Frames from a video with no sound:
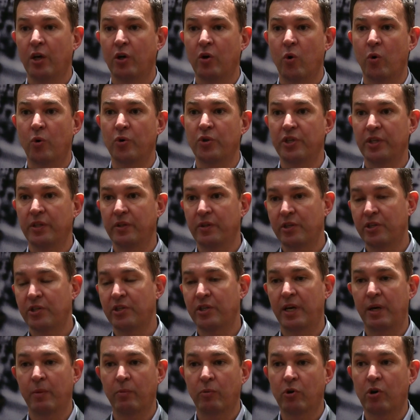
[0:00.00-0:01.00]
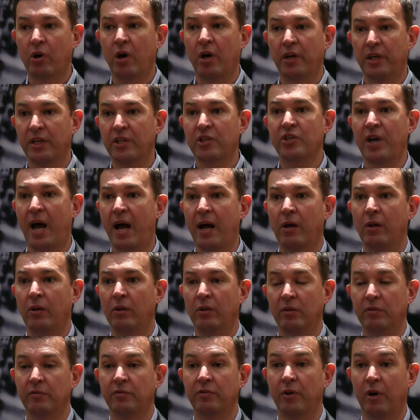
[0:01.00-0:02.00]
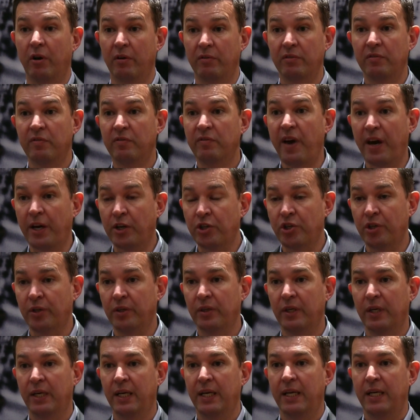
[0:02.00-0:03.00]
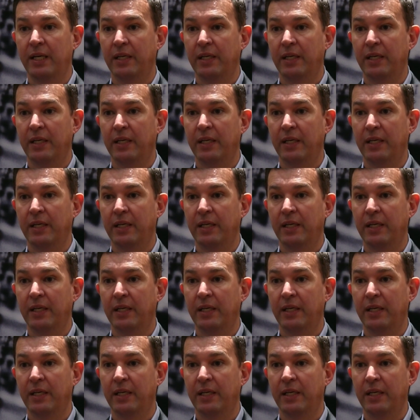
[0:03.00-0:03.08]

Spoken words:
causing this chronic cycle of infection.